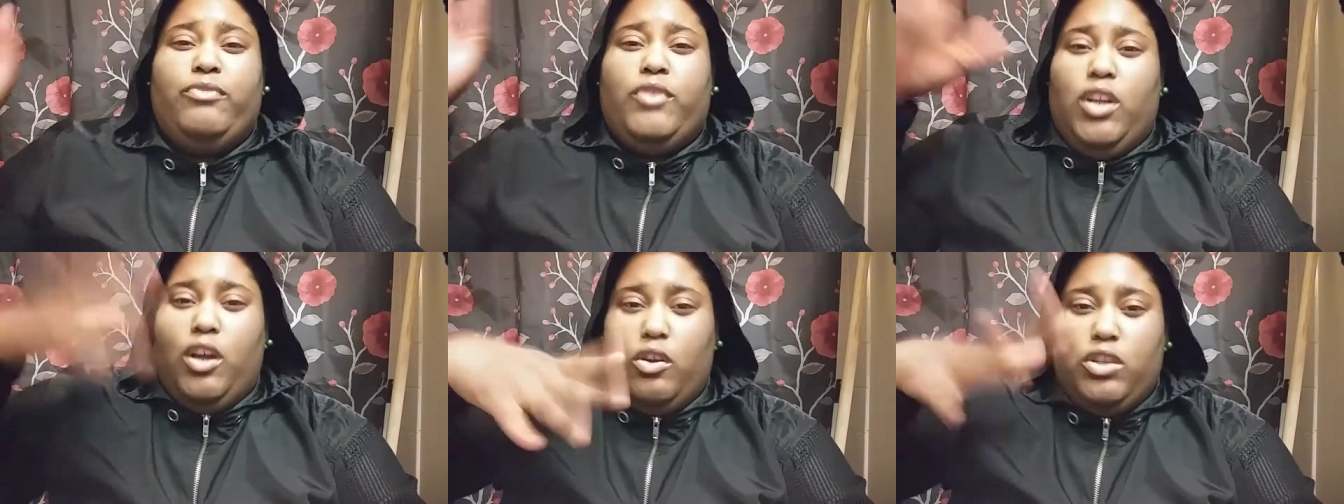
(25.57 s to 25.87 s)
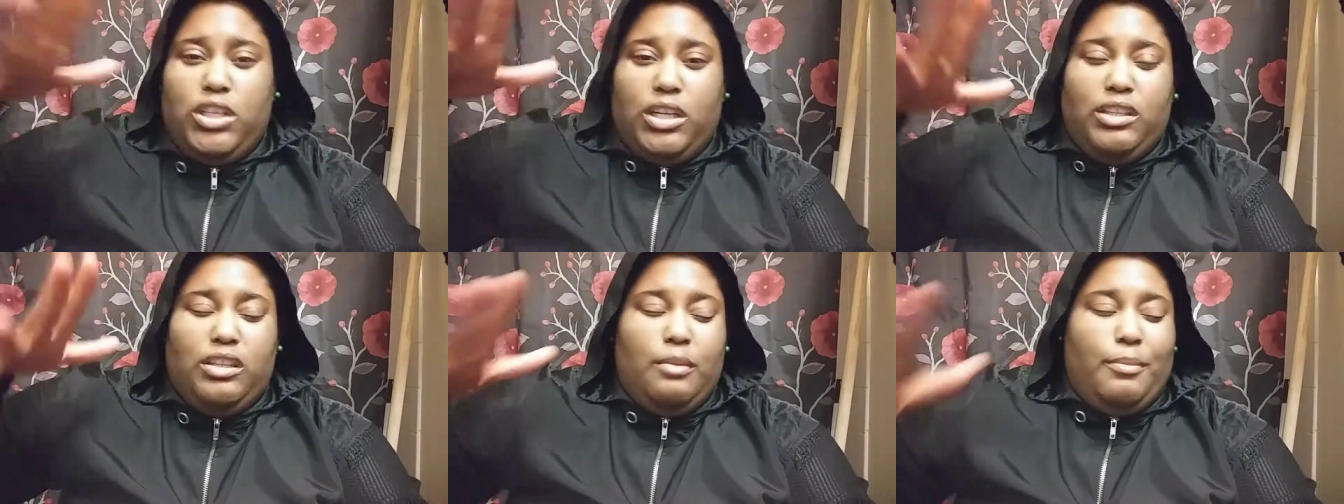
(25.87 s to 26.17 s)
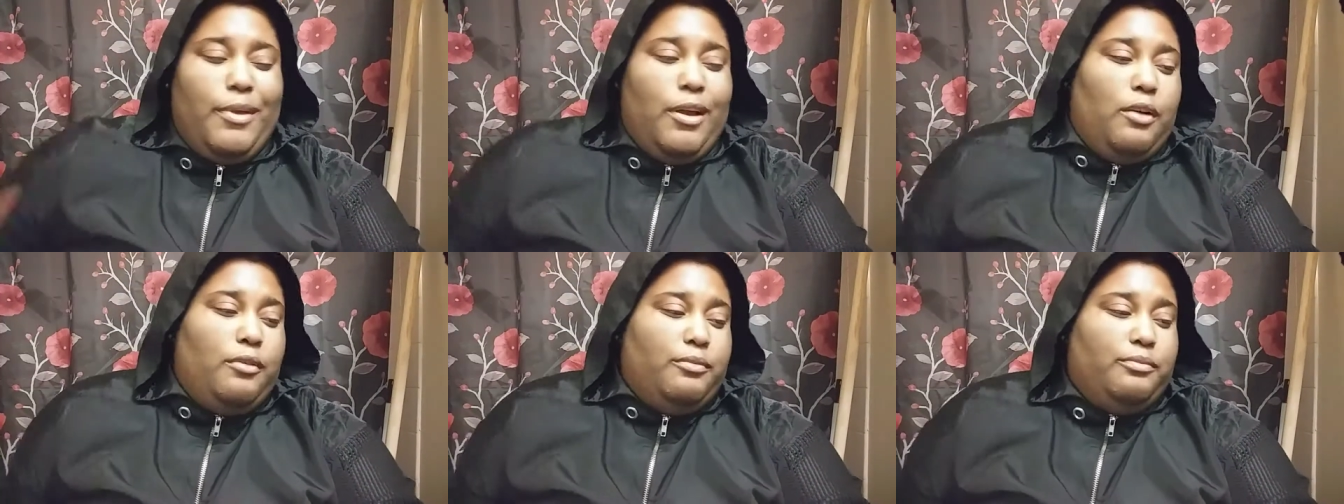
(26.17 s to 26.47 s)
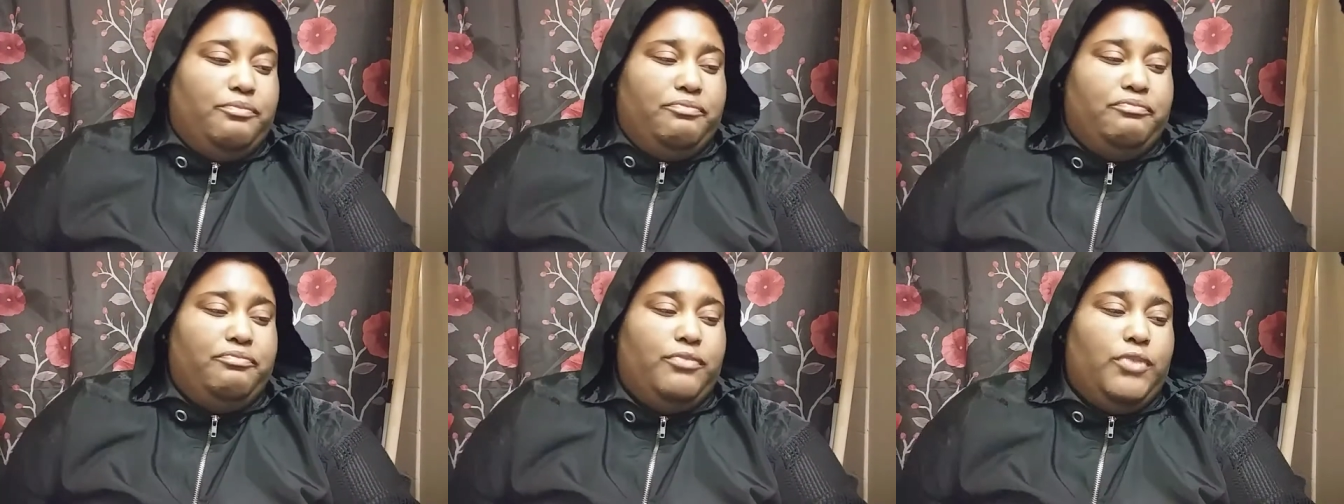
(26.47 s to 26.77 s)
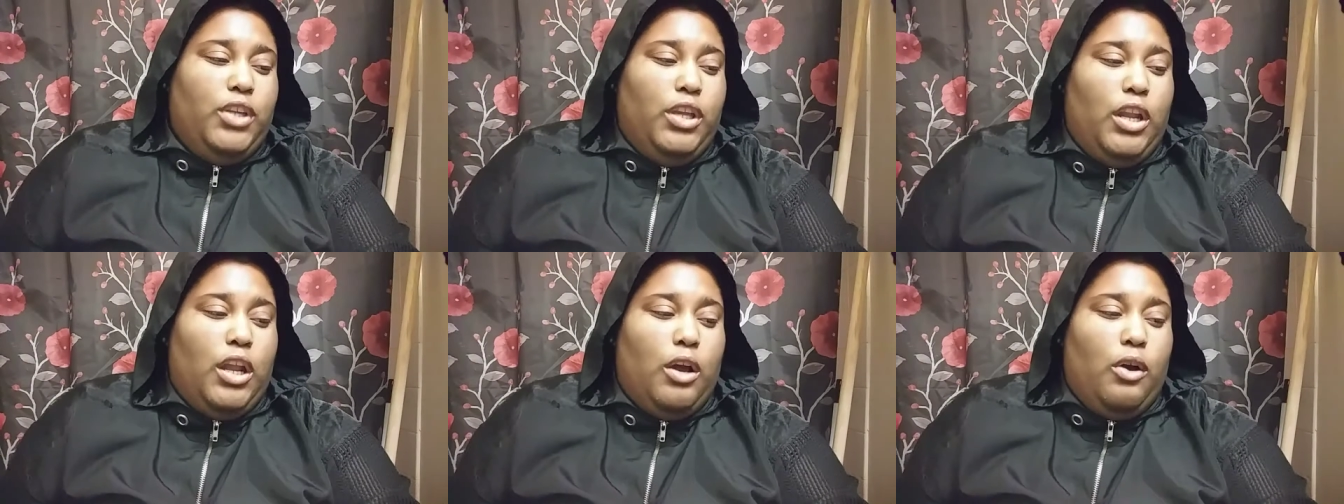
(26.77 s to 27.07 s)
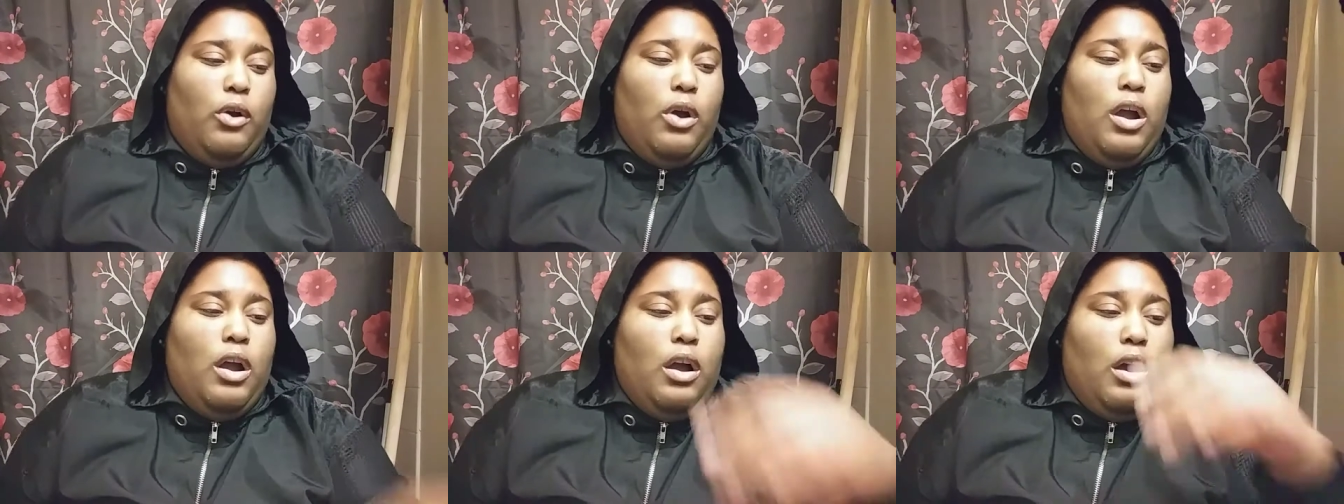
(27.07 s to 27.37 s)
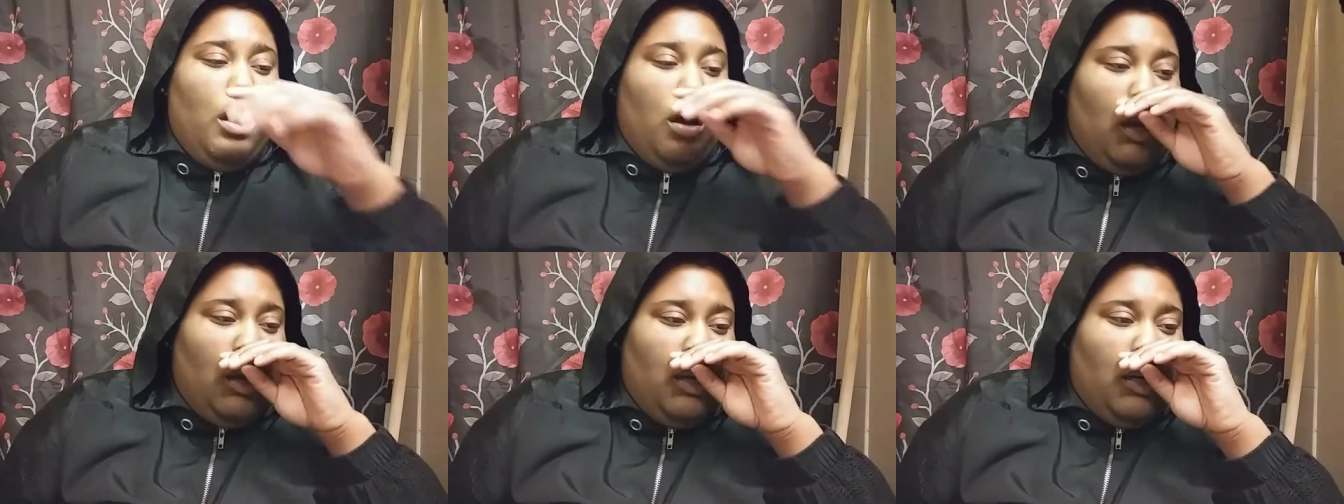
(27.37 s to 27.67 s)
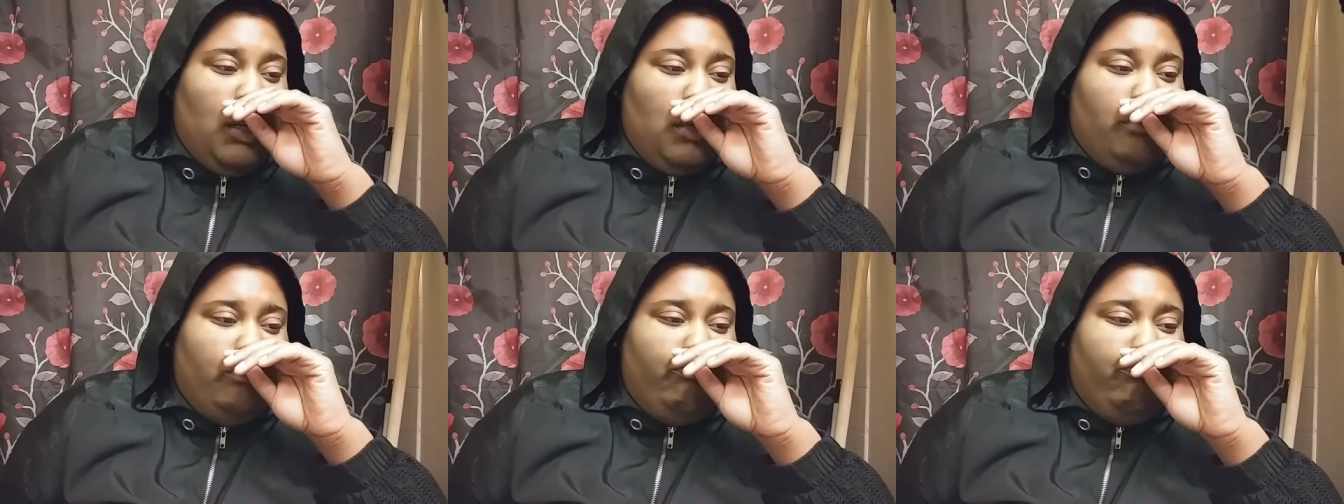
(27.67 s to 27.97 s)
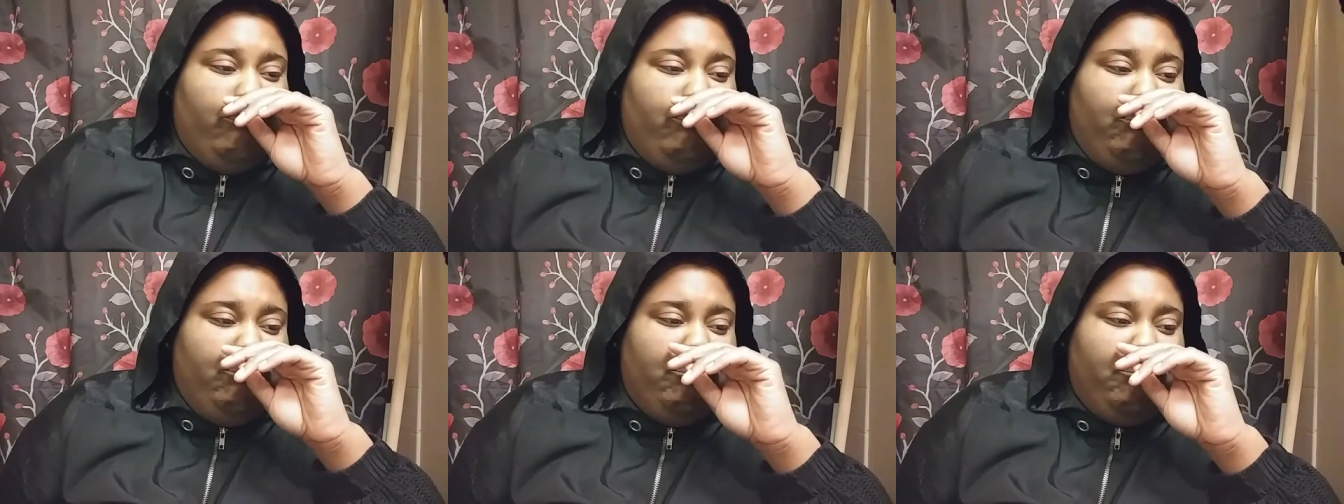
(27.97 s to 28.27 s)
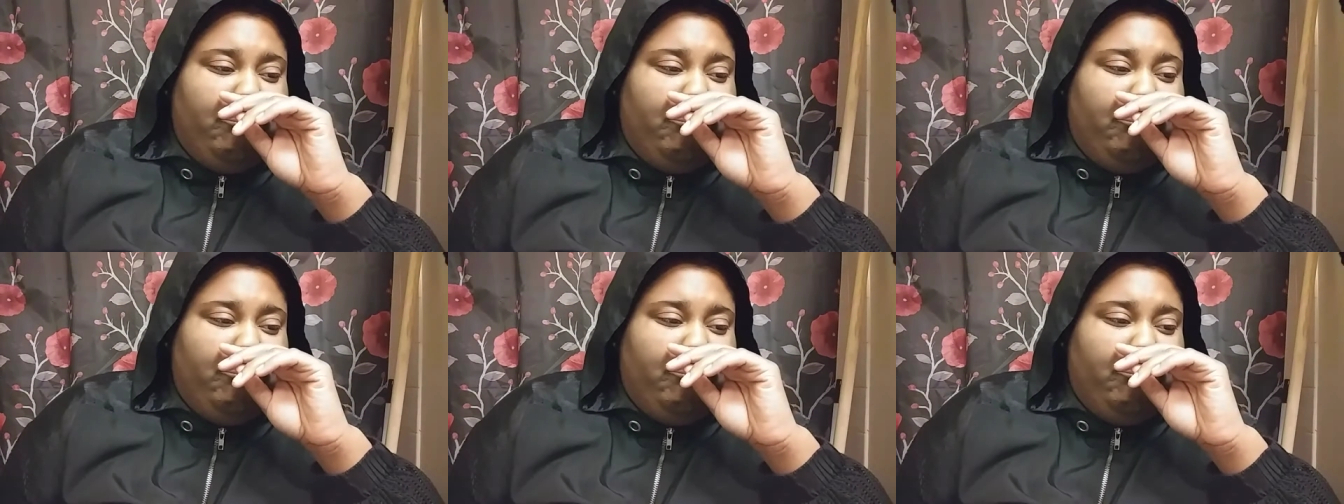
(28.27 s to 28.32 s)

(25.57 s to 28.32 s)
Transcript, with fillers: go check them out you know um